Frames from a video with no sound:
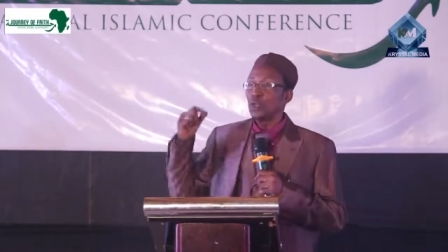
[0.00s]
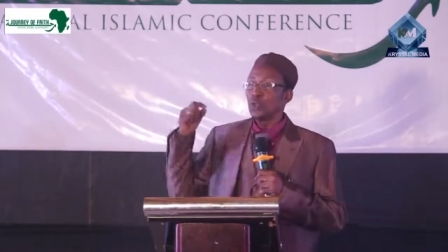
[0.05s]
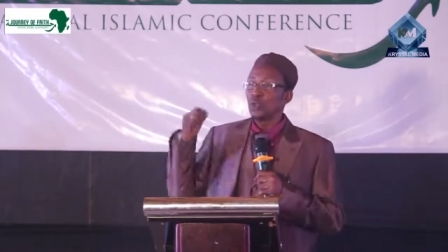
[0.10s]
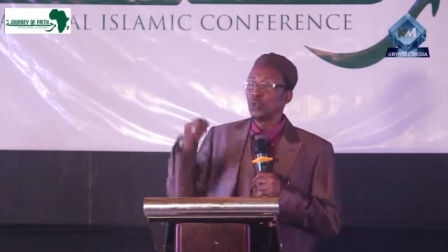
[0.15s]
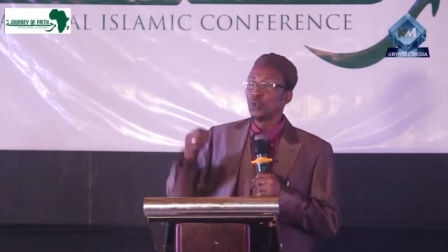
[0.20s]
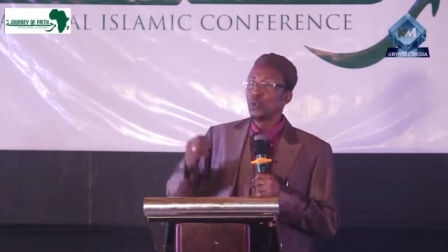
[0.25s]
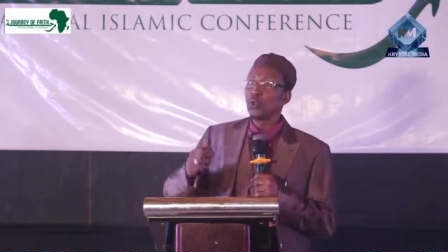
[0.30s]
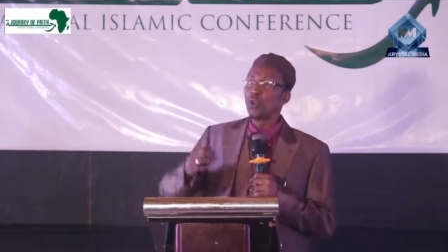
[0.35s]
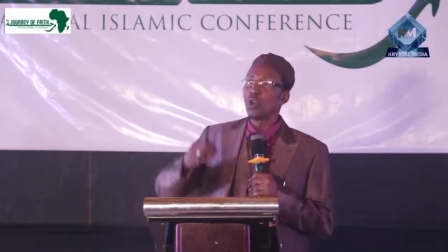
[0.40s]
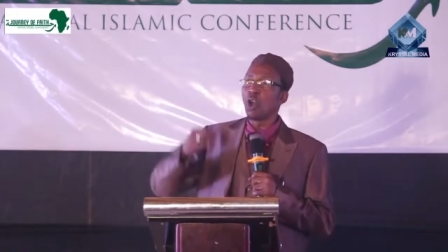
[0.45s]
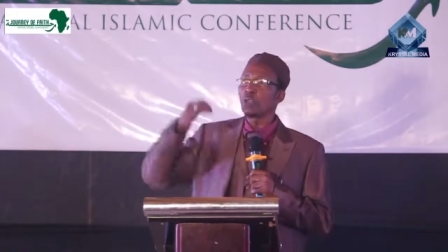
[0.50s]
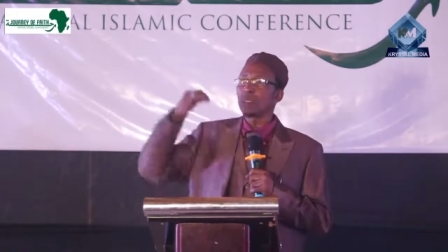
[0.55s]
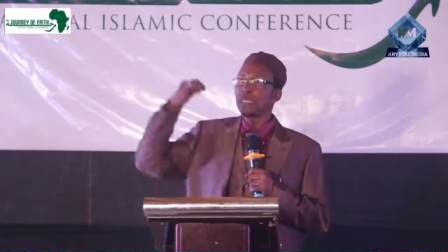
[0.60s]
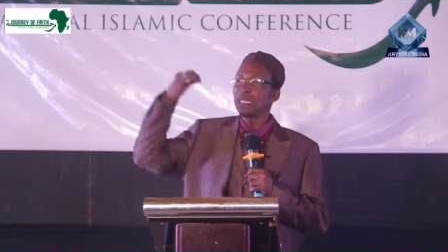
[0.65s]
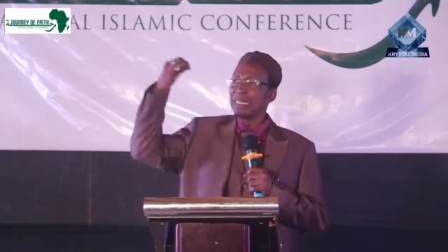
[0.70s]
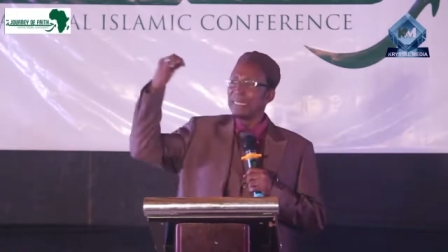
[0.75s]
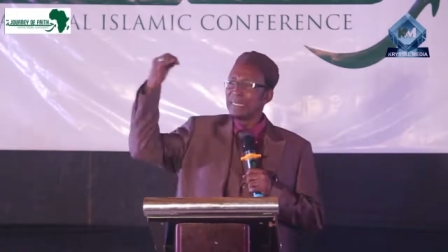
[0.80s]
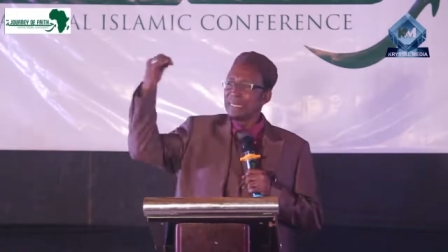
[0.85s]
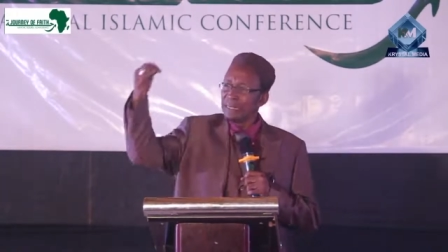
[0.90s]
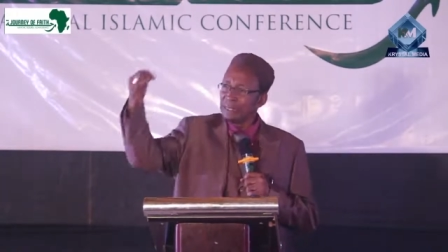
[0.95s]
do
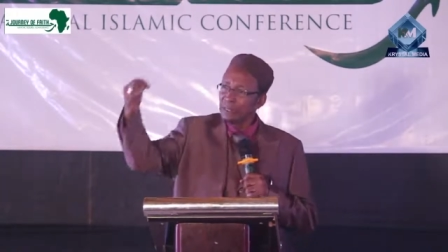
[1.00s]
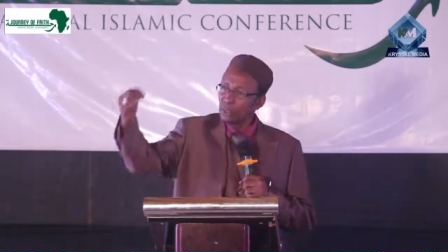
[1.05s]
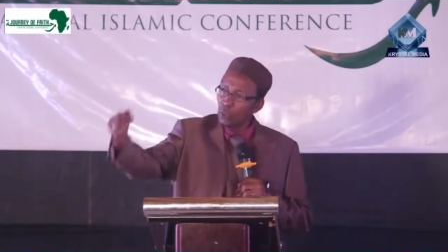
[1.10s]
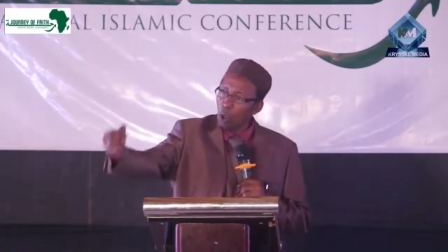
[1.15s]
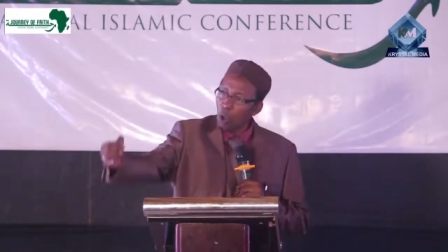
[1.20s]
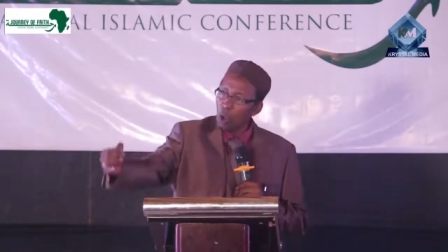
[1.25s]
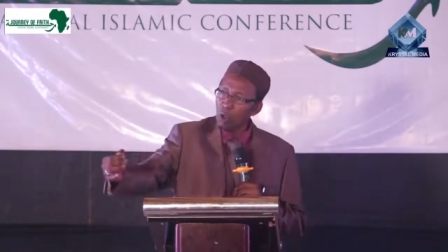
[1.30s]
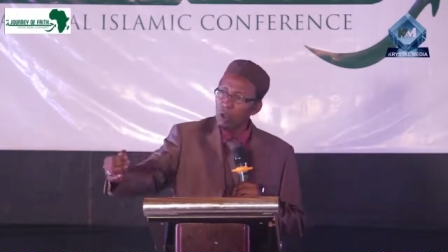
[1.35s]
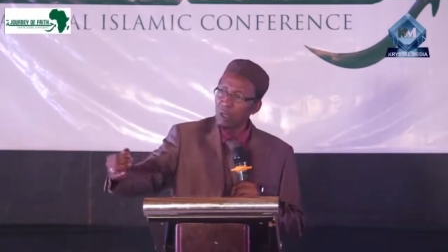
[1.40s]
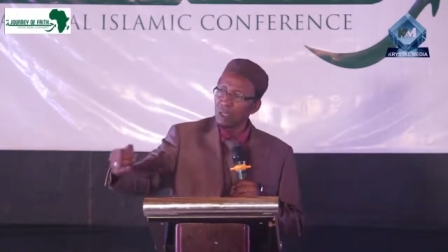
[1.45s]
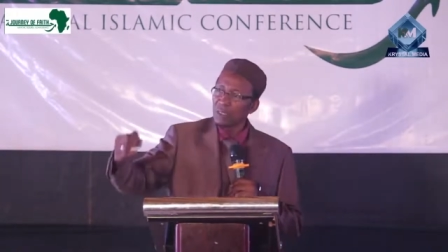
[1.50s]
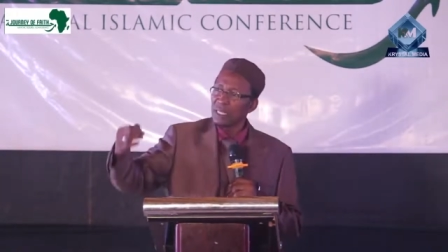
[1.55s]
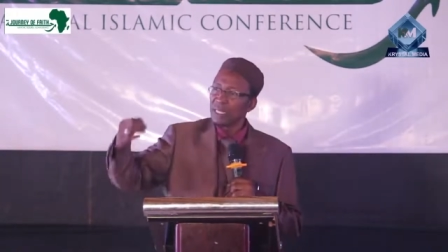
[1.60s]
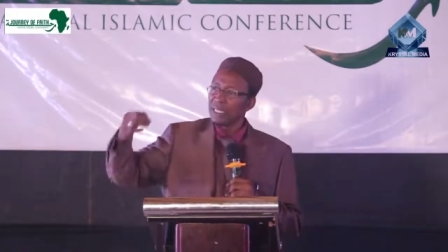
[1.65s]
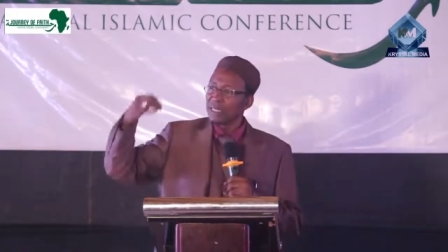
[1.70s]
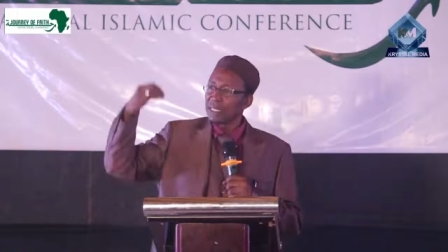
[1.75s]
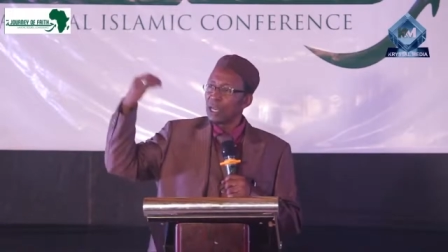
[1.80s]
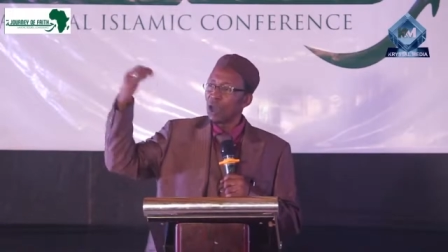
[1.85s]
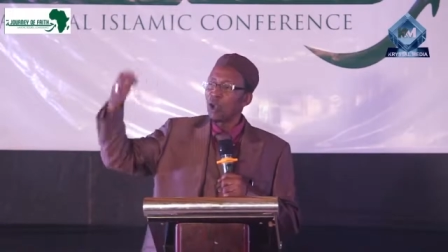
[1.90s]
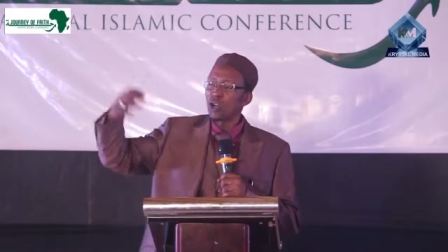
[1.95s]
not
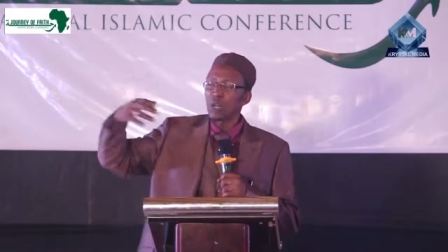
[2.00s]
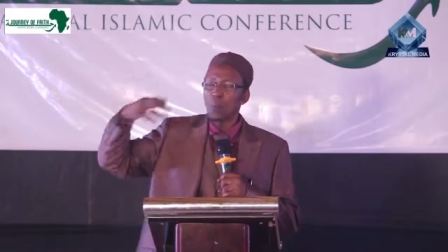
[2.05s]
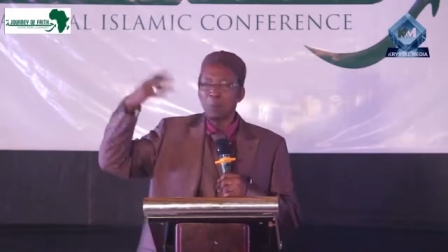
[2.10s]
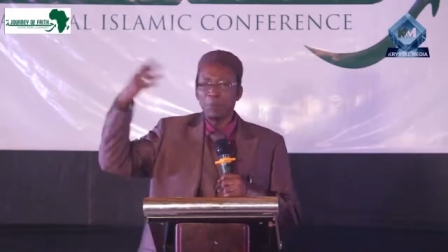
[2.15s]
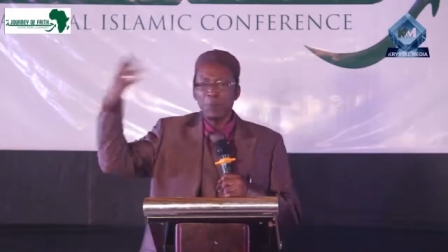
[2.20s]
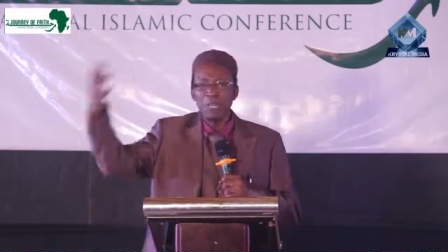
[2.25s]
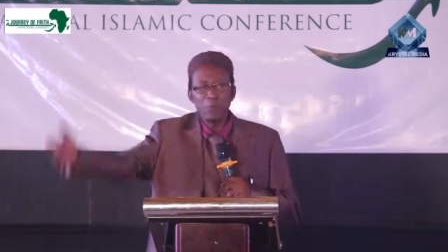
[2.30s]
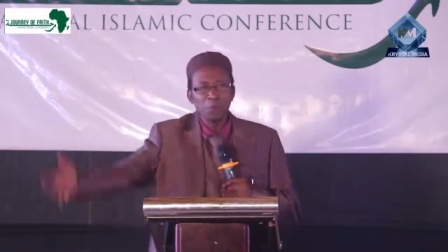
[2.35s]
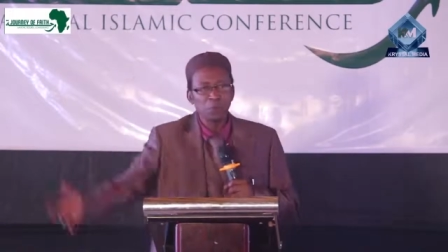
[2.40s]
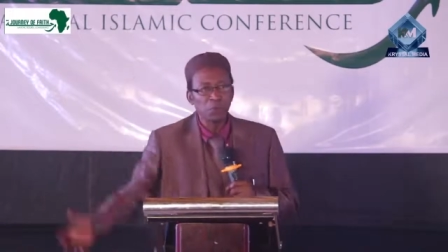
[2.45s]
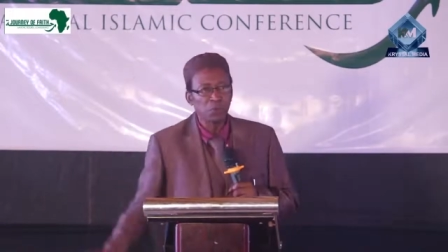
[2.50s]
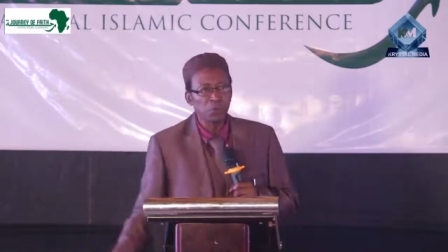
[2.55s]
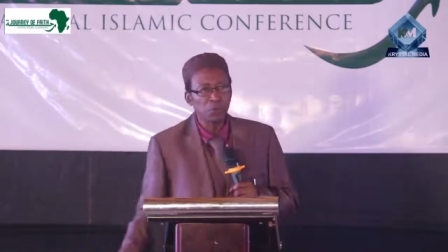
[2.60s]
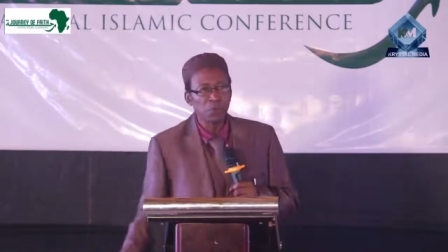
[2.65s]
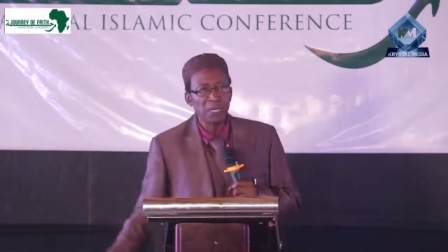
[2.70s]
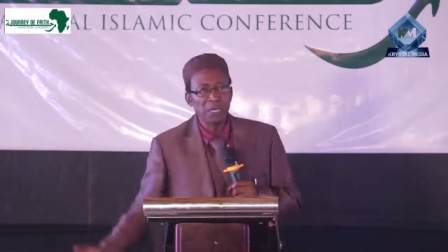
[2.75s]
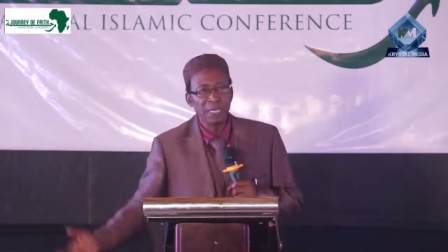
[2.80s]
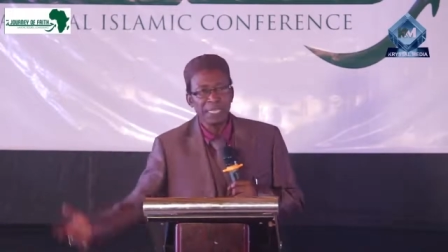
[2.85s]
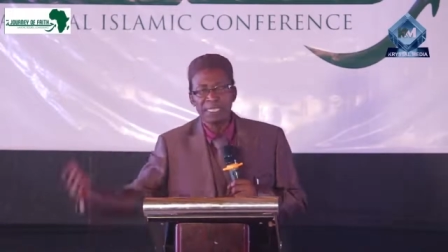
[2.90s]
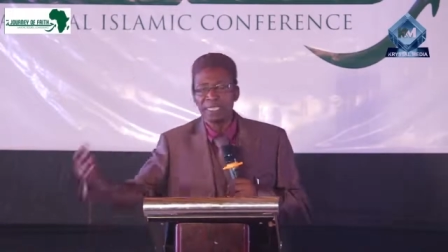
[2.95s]
insult the other people's
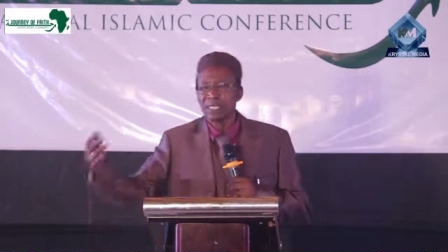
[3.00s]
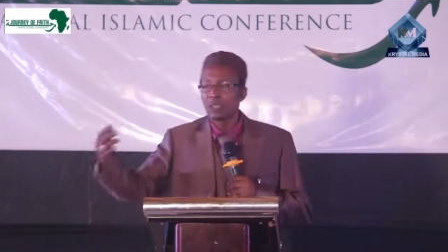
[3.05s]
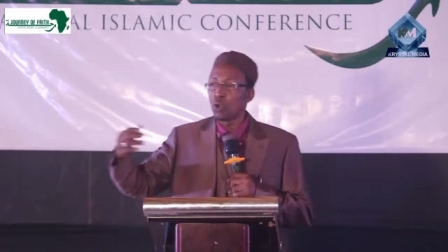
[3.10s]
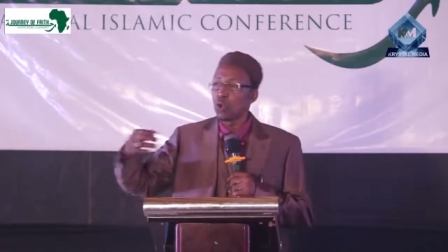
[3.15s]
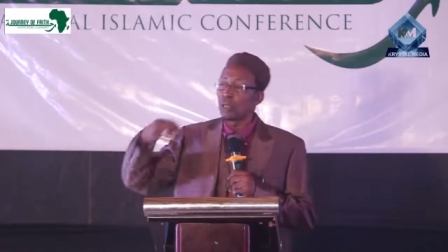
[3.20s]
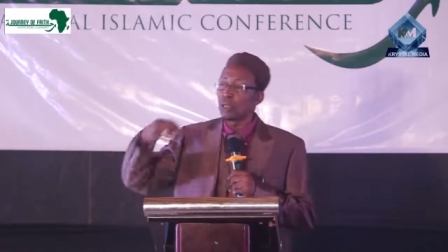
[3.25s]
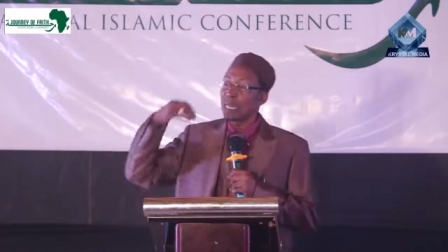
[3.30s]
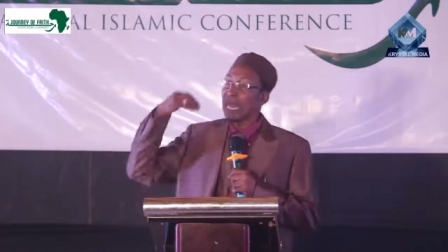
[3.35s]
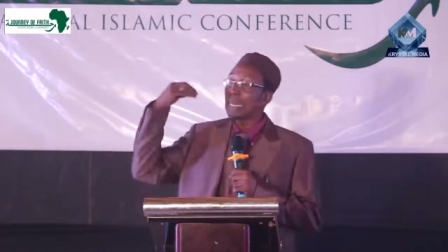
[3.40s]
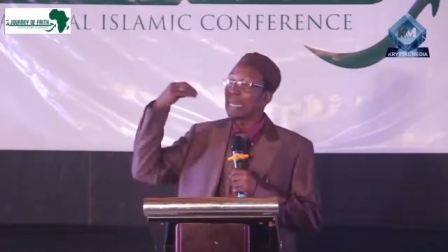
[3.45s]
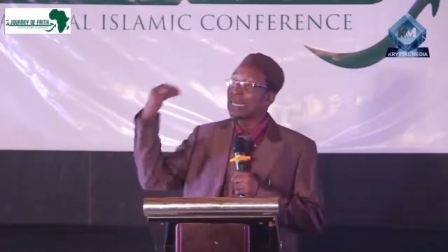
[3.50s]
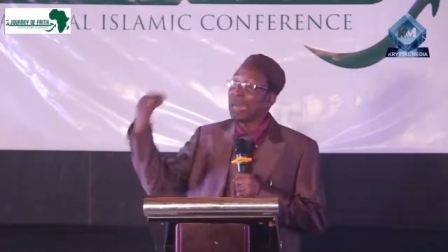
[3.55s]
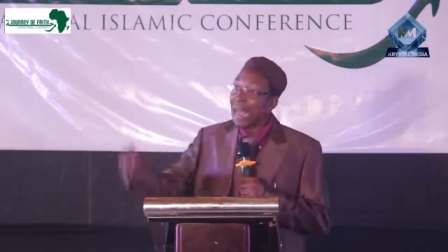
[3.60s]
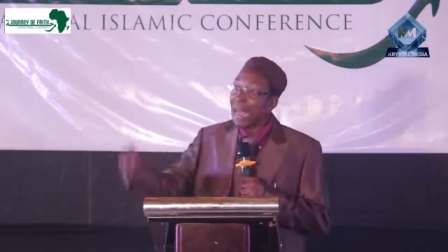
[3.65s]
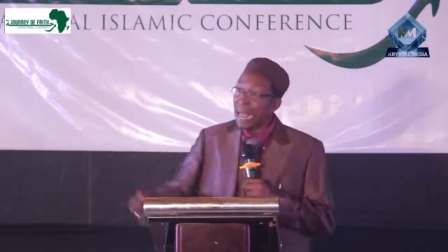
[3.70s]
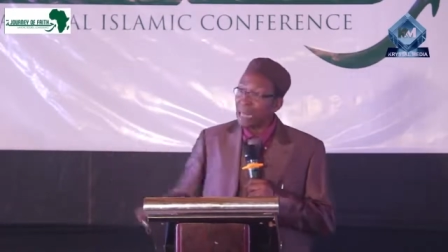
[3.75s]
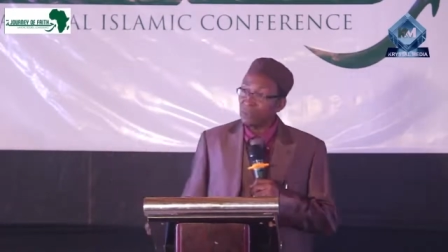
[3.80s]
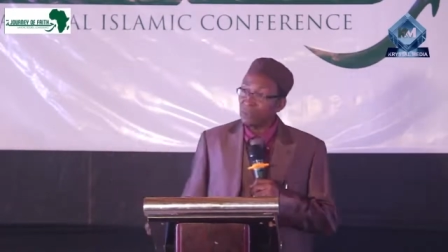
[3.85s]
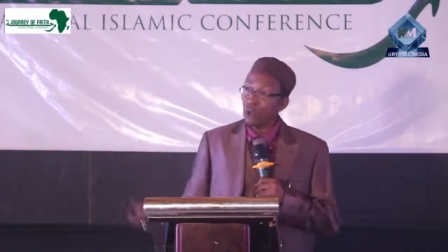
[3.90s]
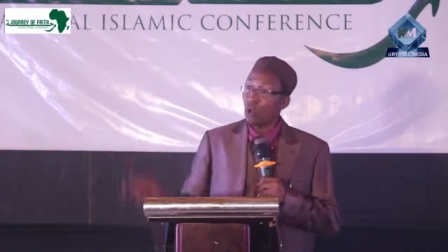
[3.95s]
religion or their
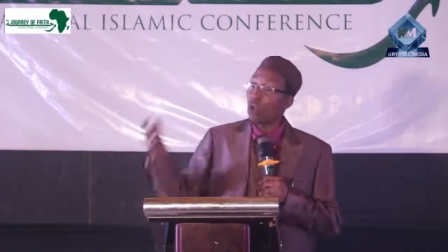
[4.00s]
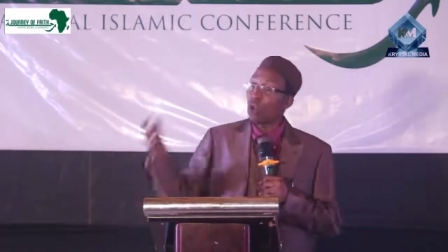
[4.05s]
gods.